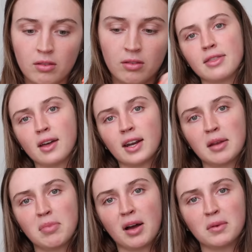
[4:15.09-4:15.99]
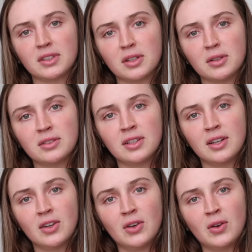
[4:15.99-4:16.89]
I thought I had bought one gold,
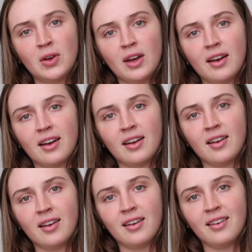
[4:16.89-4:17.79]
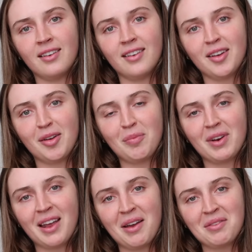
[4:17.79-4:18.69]
but
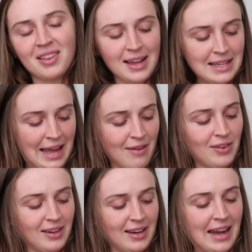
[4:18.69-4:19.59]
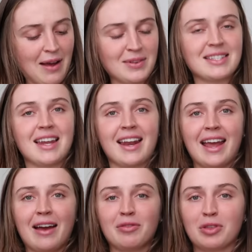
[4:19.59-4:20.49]
now I realize I haven't, and now instead I
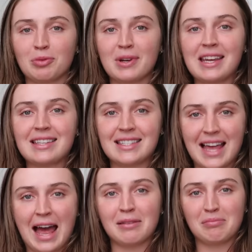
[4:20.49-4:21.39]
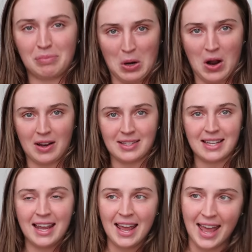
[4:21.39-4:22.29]
have three satin bronze,
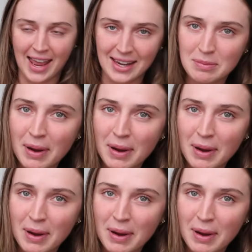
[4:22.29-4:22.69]
and